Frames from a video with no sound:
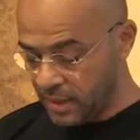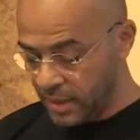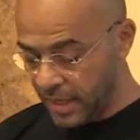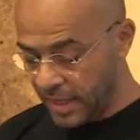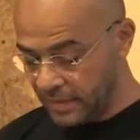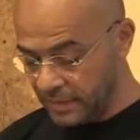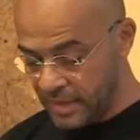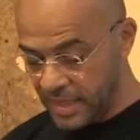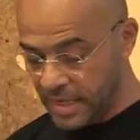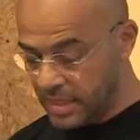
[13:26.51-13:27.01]

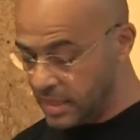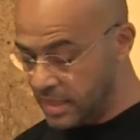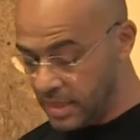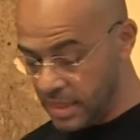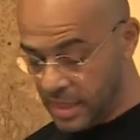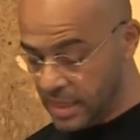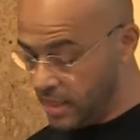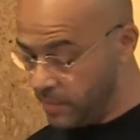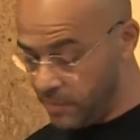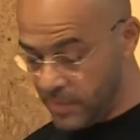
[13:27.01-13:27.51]
And then
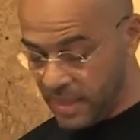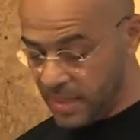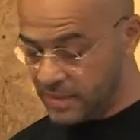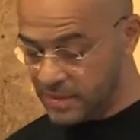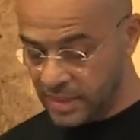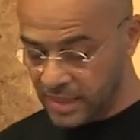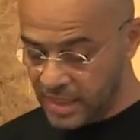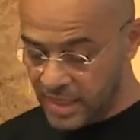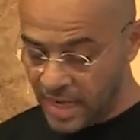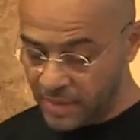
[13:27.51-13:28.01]
he
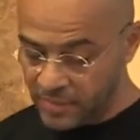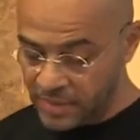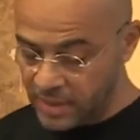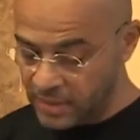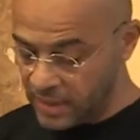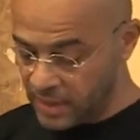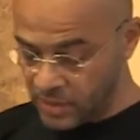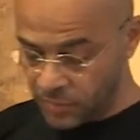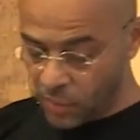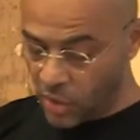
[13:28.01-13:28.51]
basically
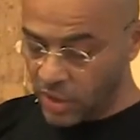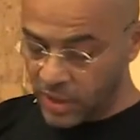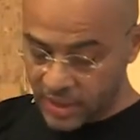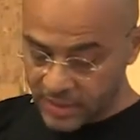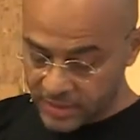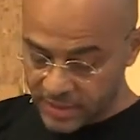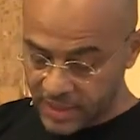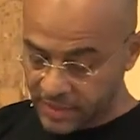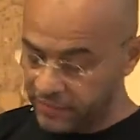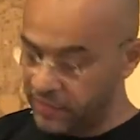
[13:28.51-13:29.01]
emptied his
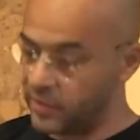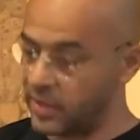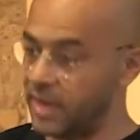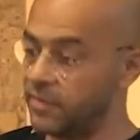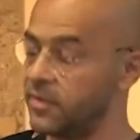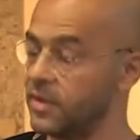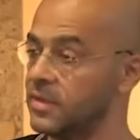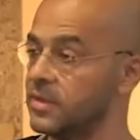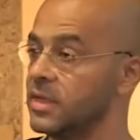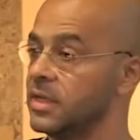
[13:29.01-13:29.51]
pockets, gave her
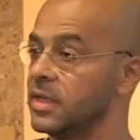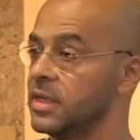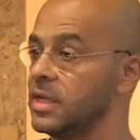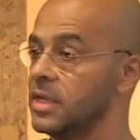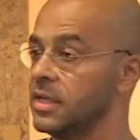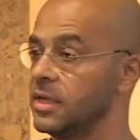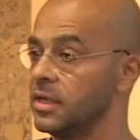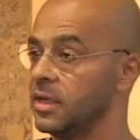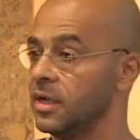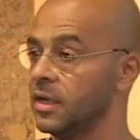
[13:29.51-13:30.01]
everything
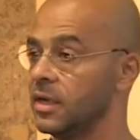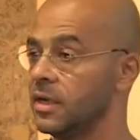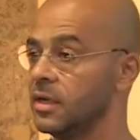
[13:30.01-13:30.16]
he